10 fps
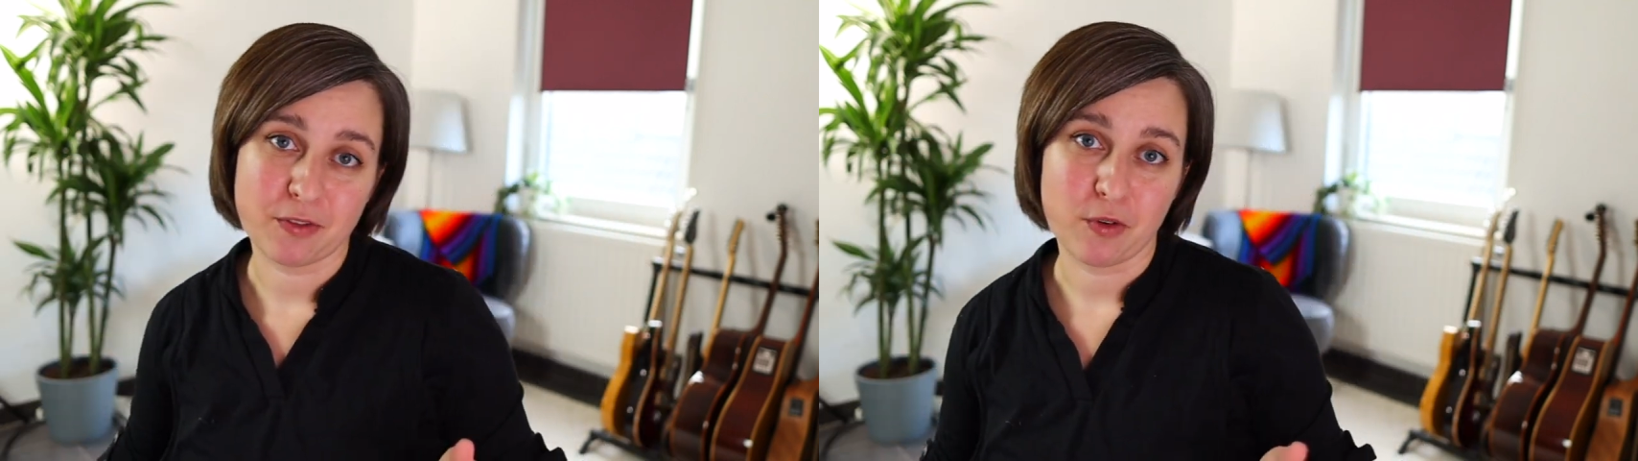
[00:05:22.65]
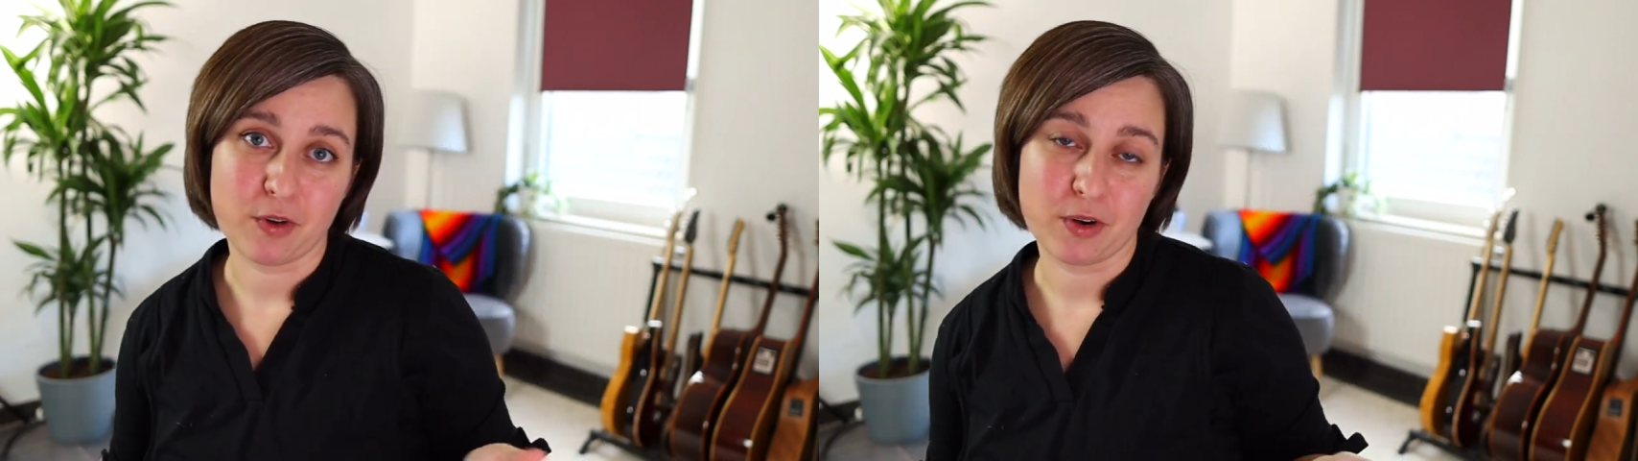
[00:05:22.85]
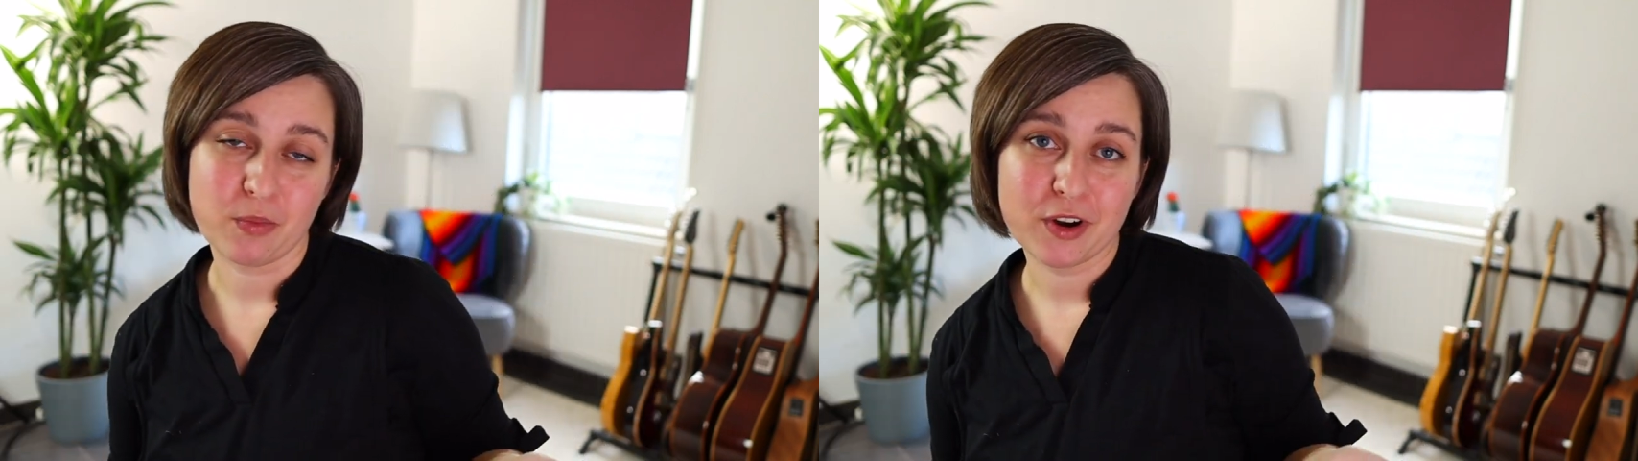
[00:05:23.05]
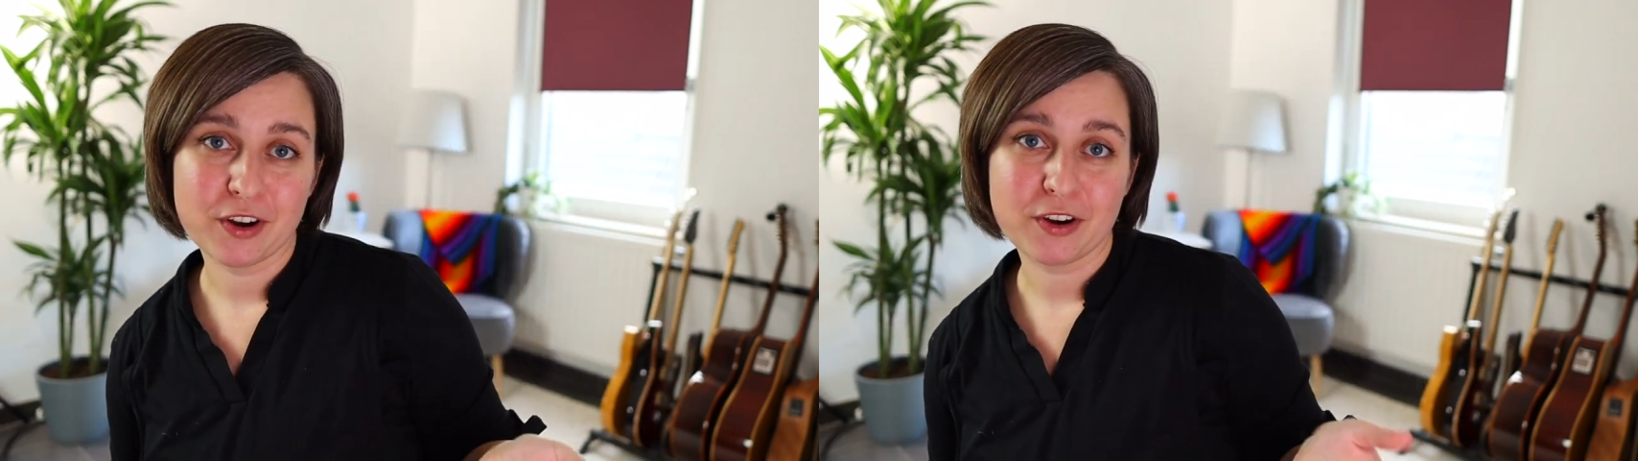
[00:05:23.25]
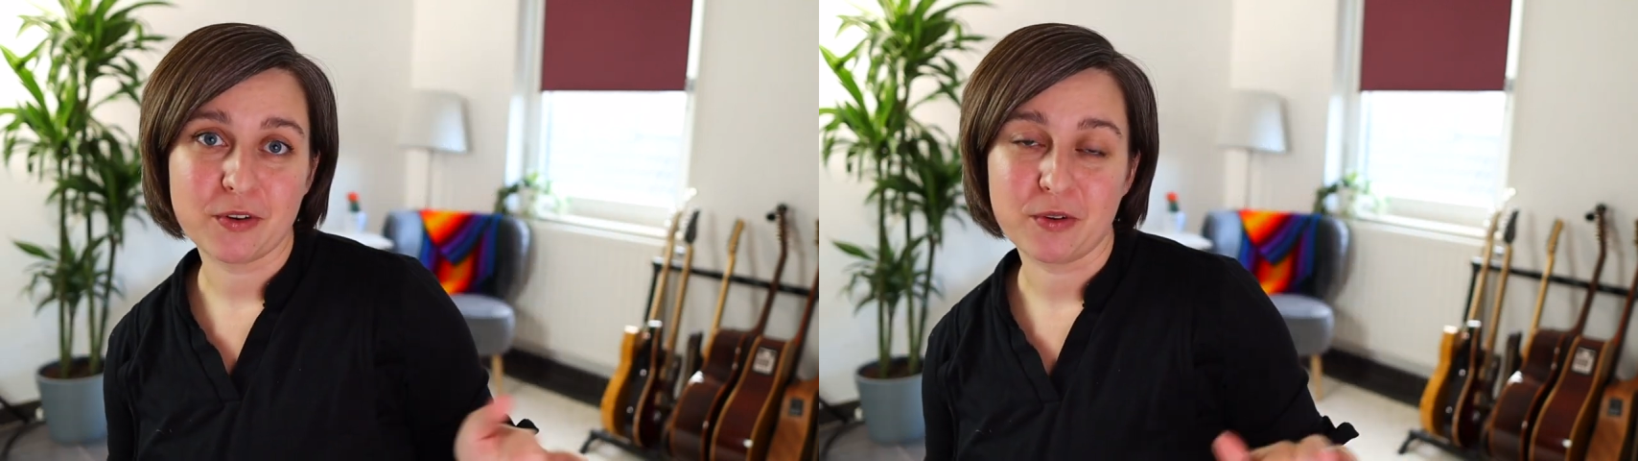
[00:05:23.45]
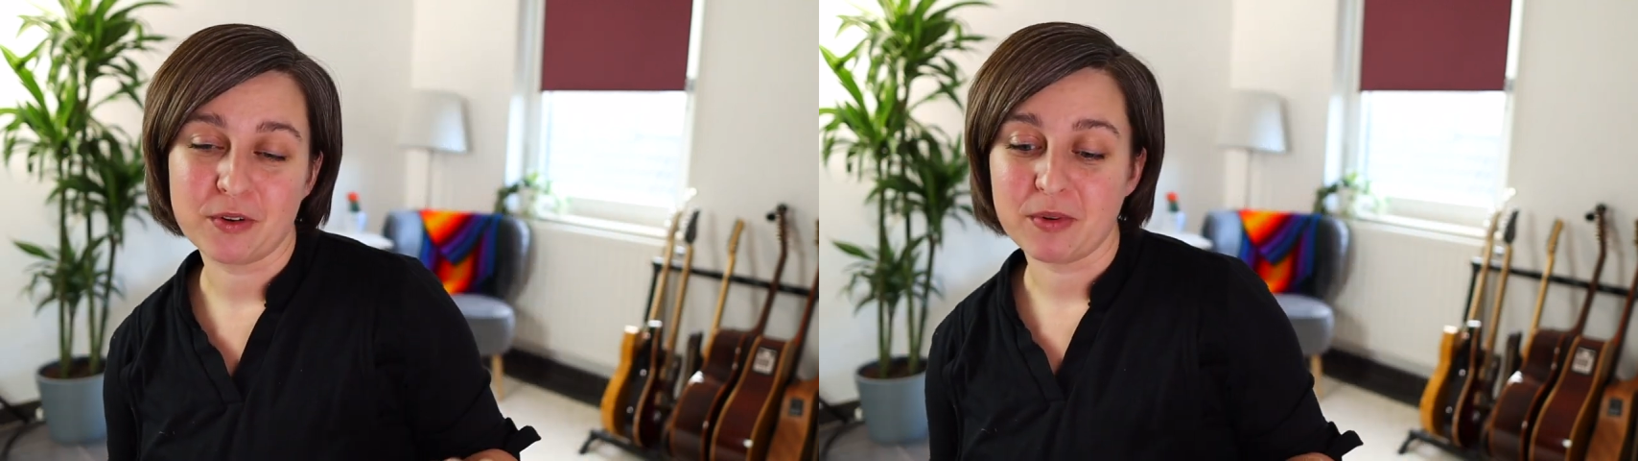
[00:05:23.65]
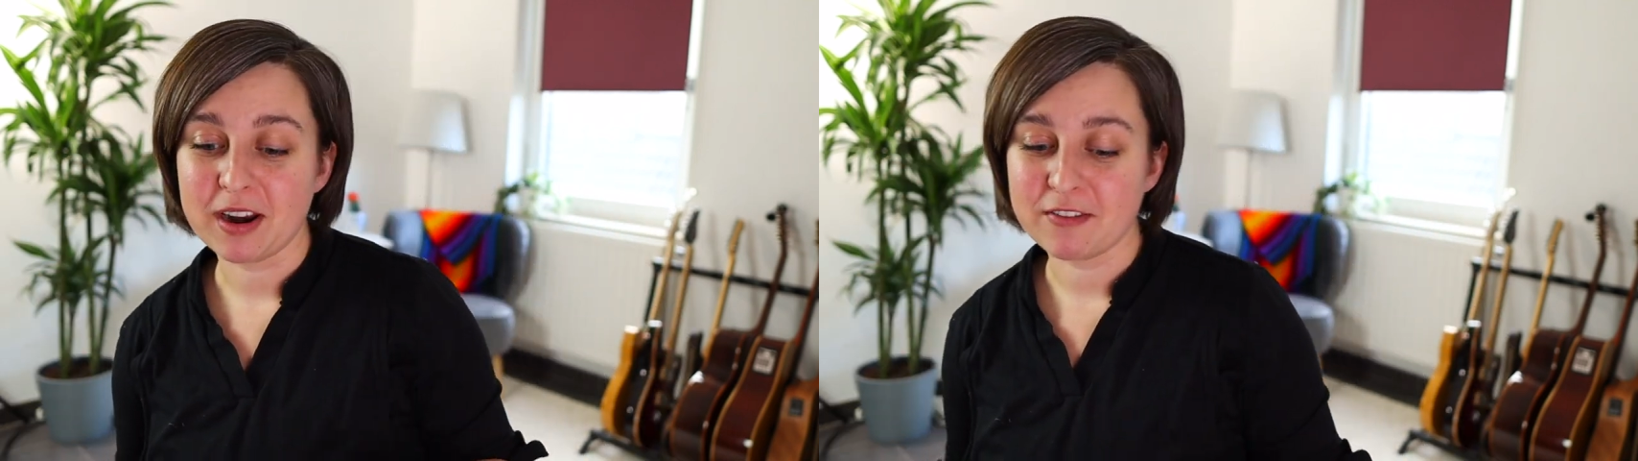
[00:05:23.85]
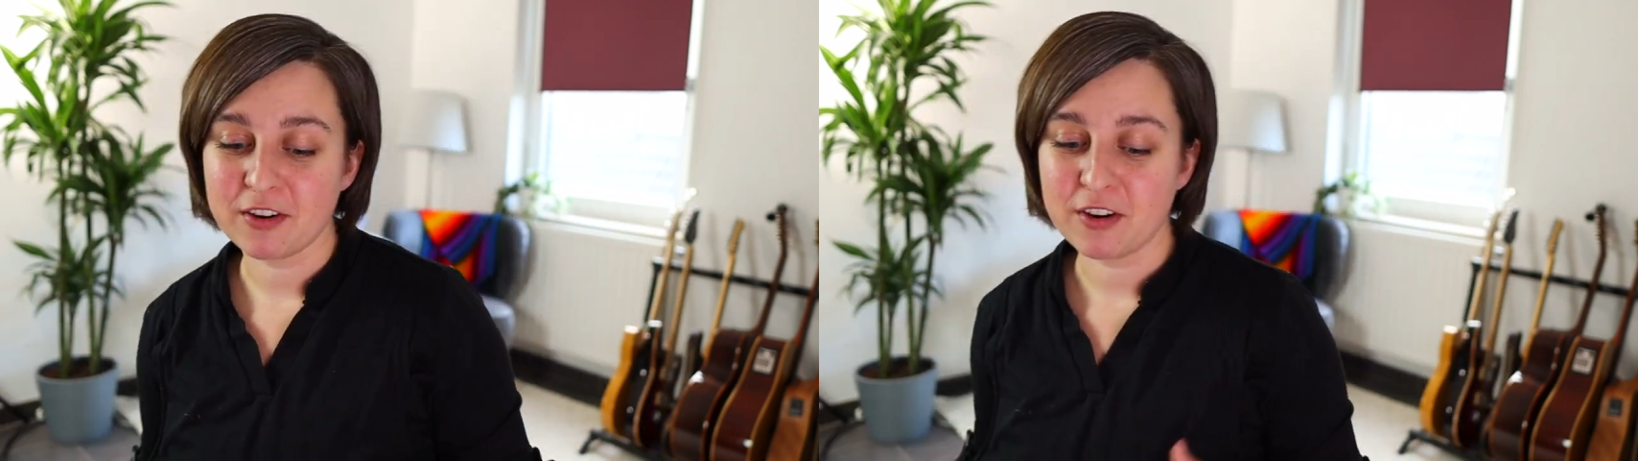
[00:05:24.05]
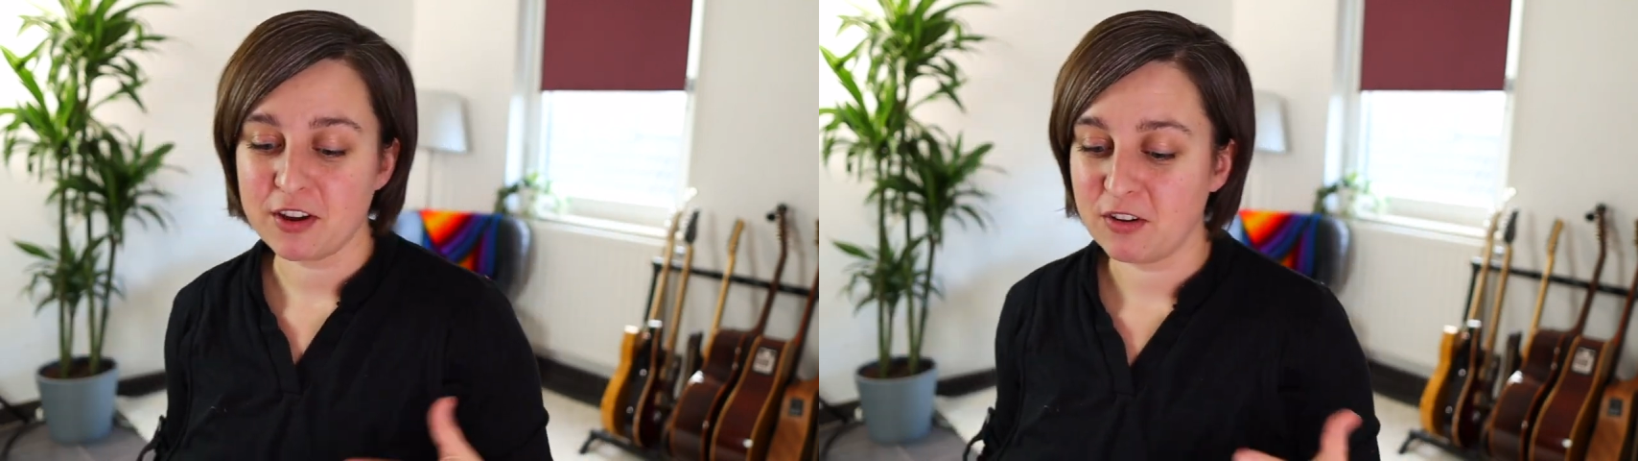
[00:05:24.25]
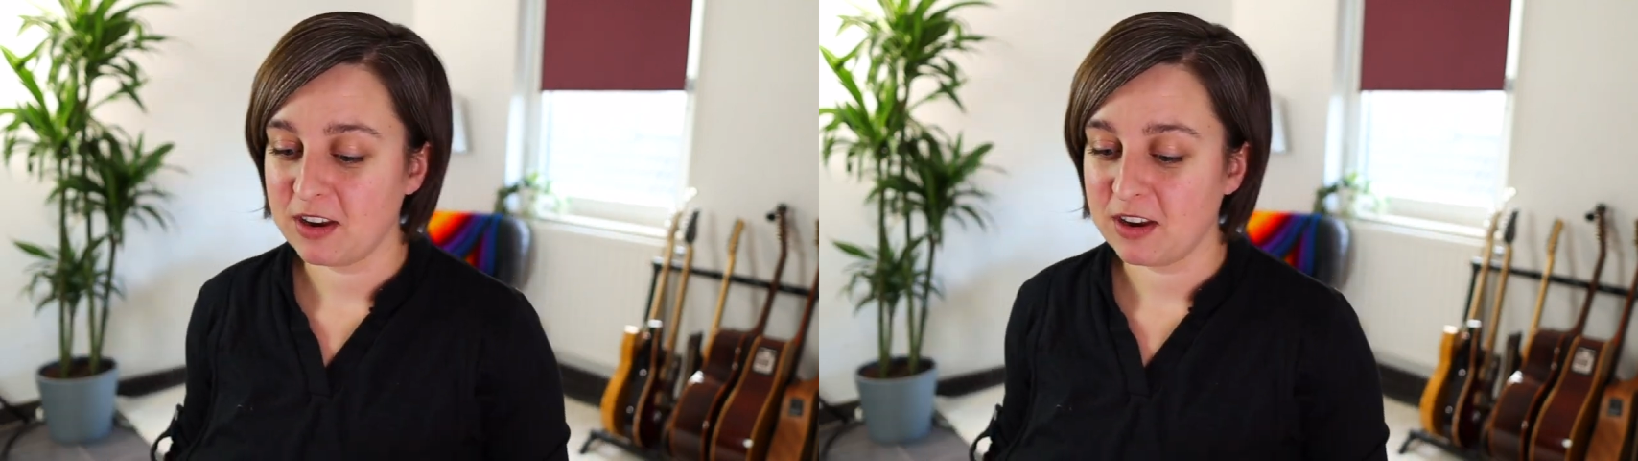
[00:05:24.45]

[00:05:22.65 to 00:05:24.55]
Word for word: for work or whatever and you